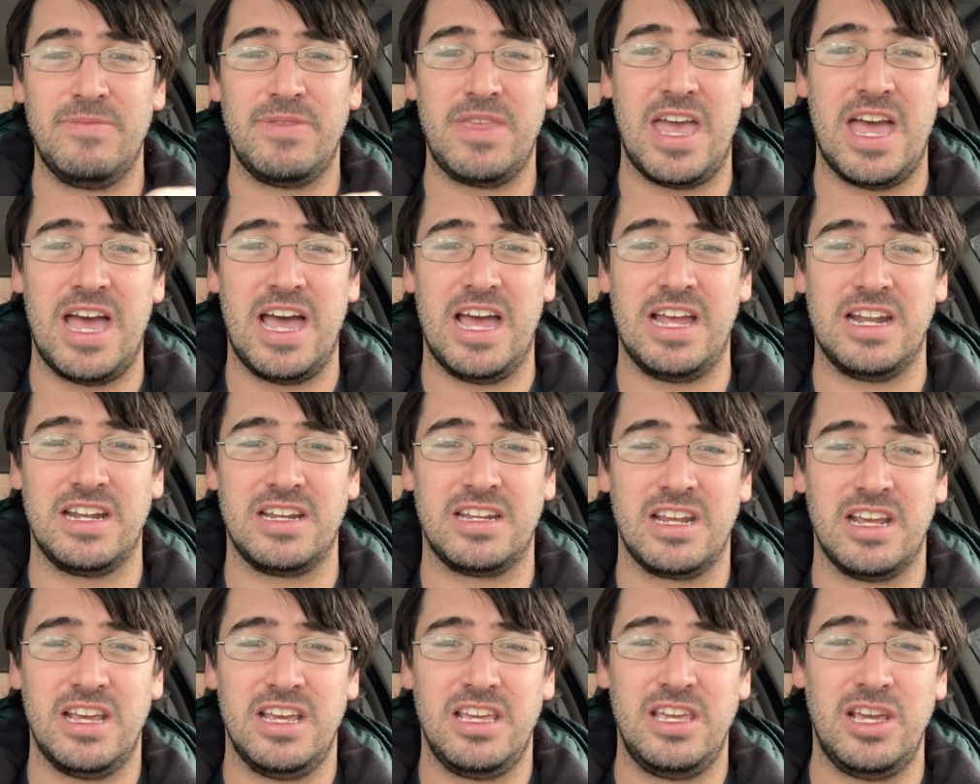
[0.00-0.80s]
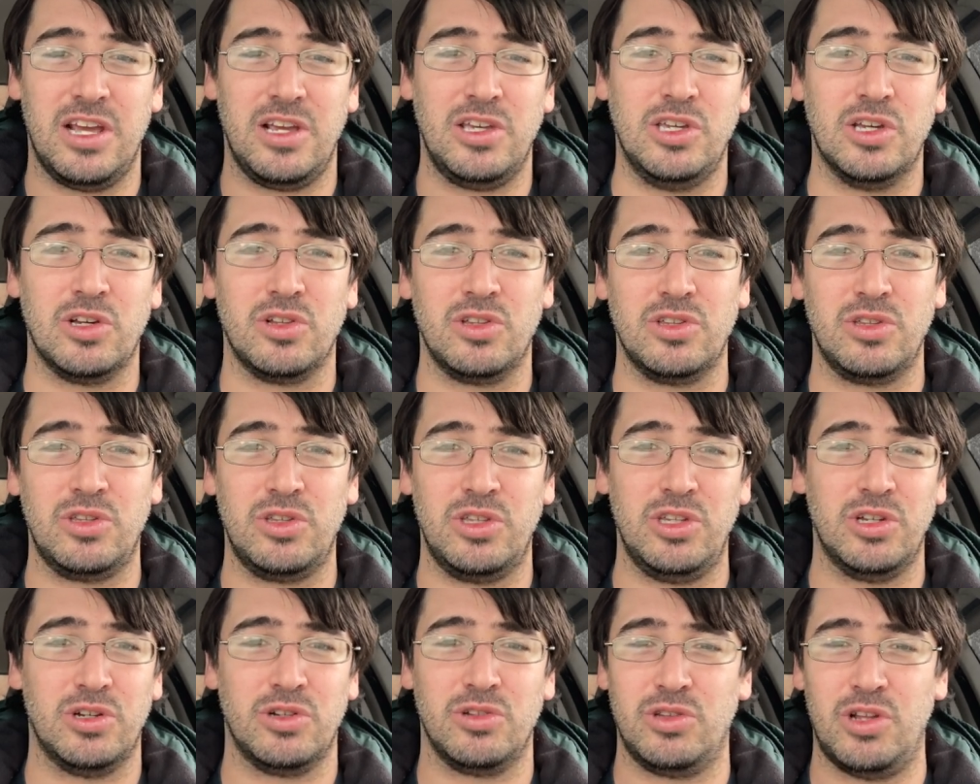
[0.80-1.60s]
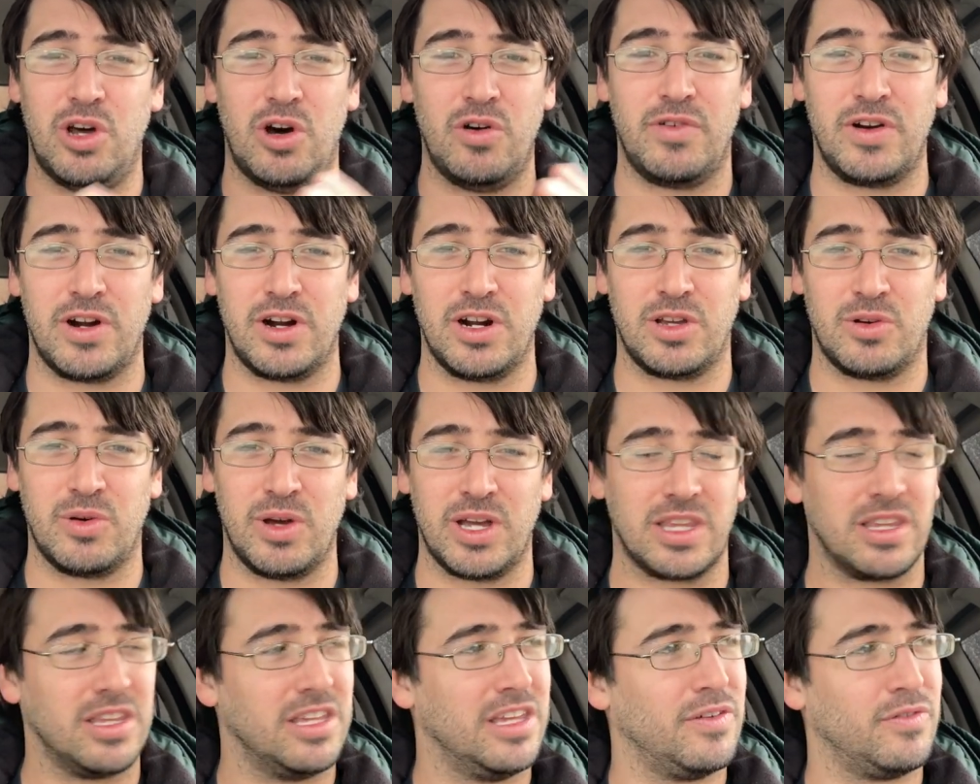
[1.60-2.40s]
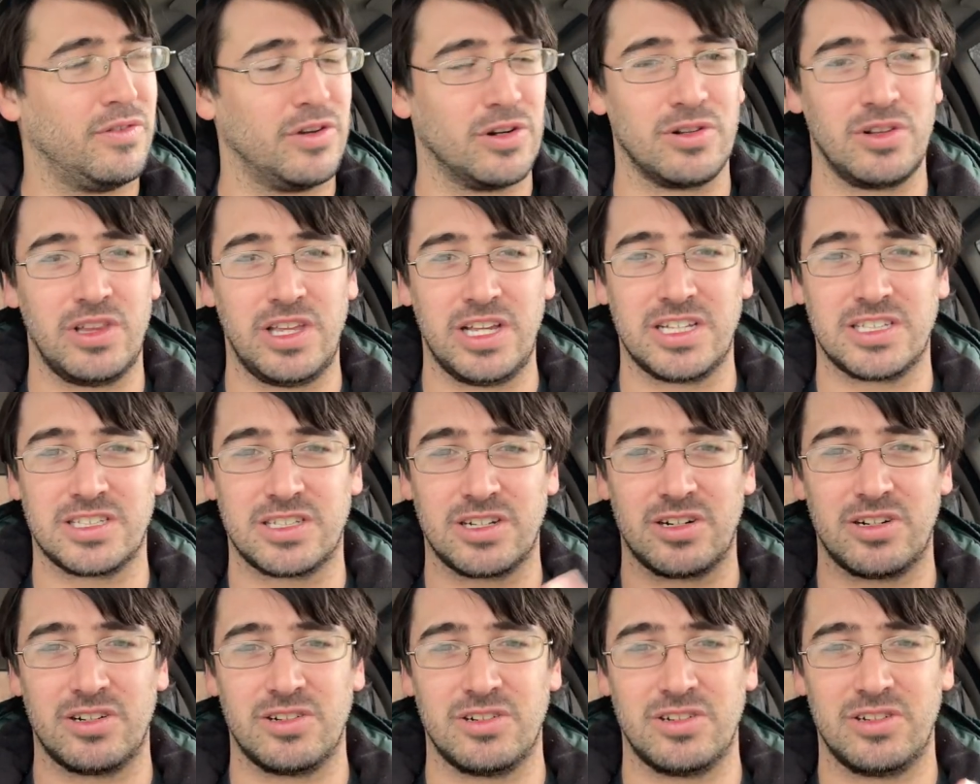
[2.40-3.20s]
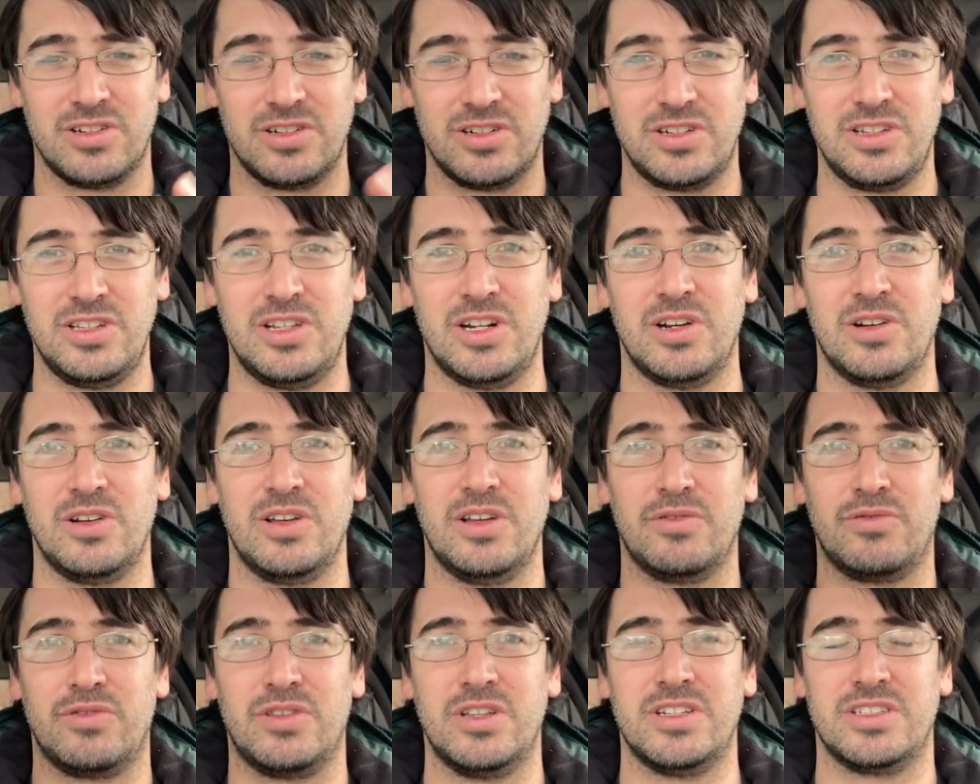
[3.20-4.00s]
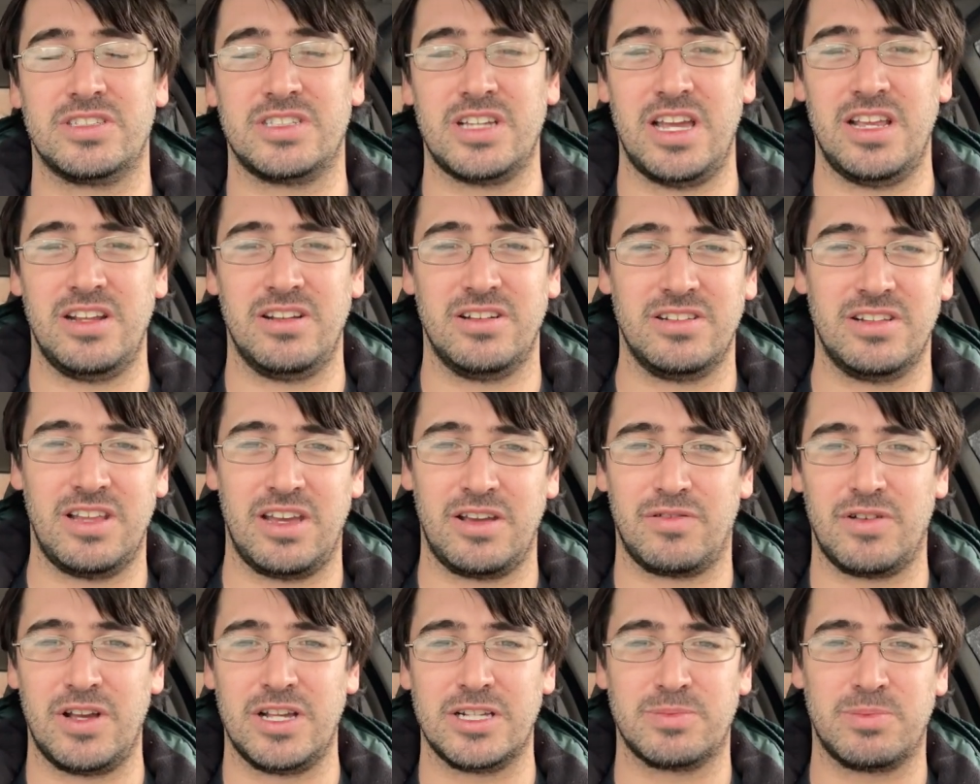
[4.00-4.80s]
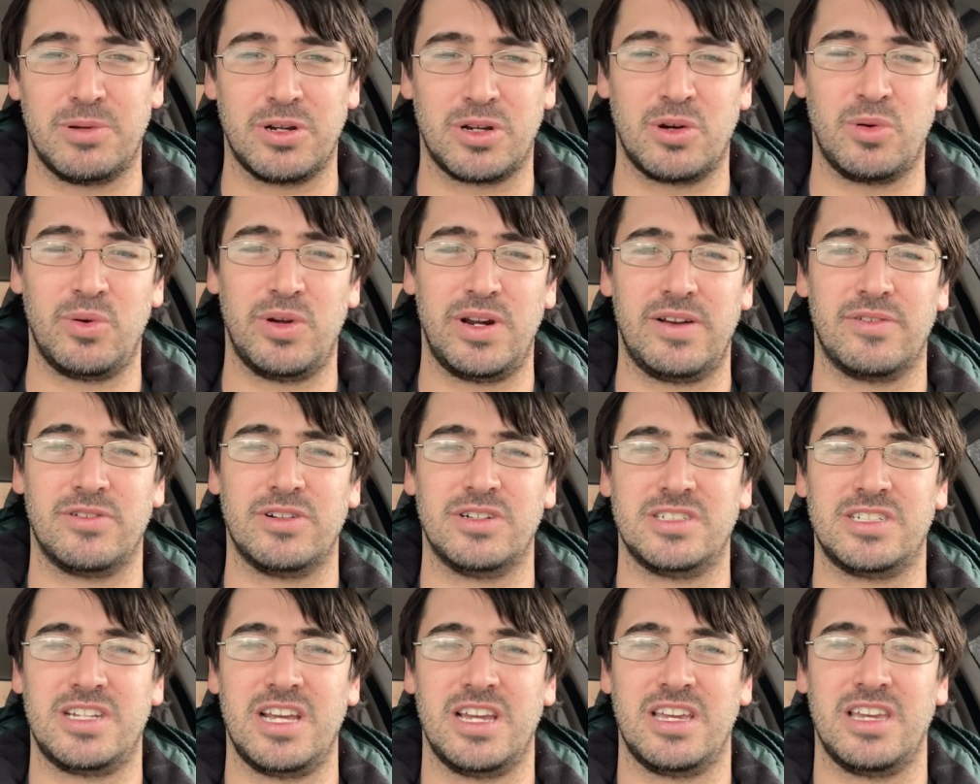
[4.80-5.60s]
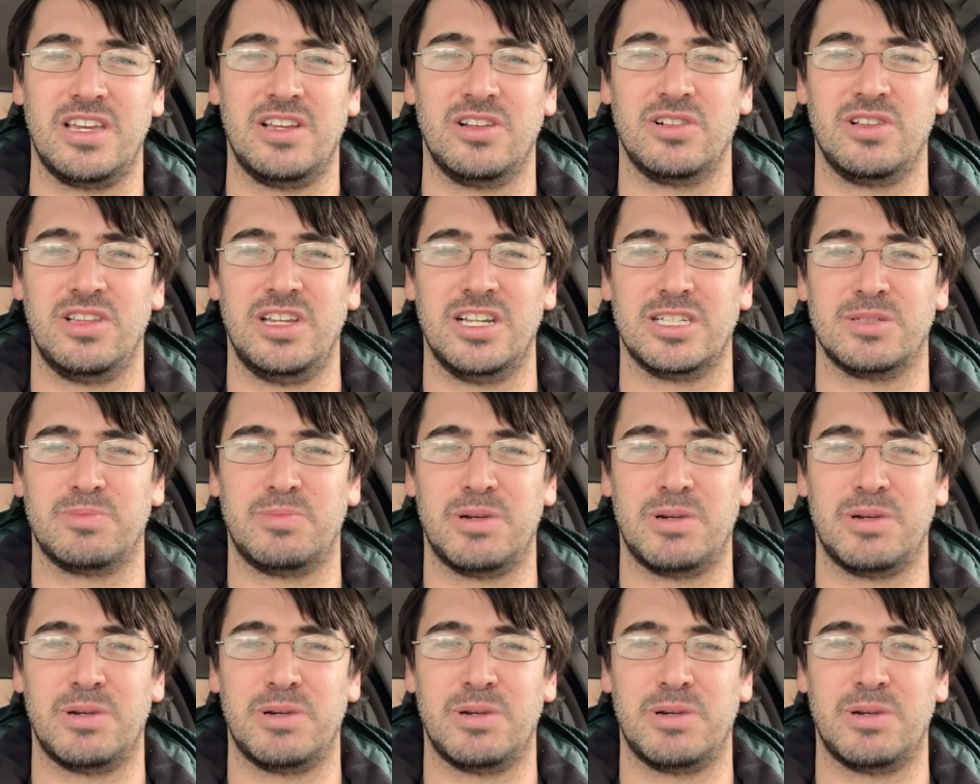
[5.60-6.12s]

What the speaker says: And you'll know very quickly if your links are, if the site like Facebook or whatever is taking your links.